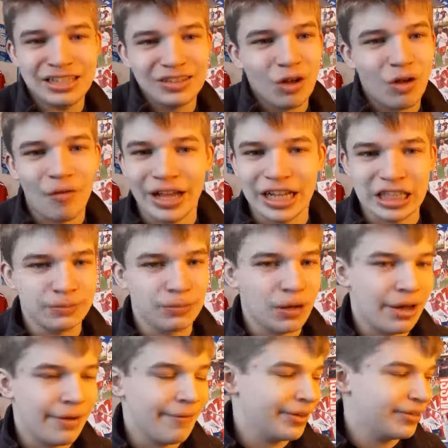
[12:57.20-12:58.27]
not that
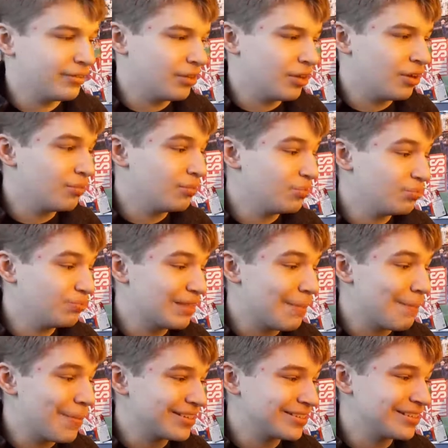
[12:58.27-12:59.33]
inspiring, so their
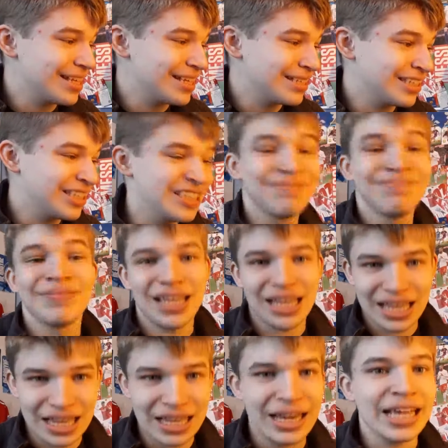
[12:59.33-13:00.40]
business,
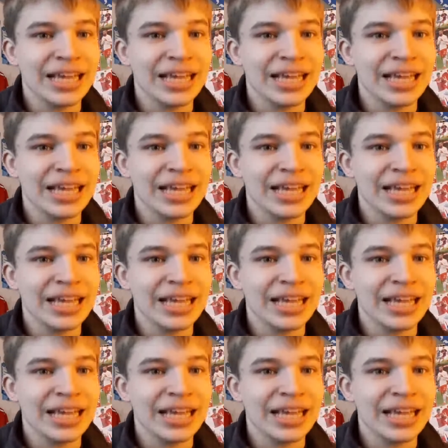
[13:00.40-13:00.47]
an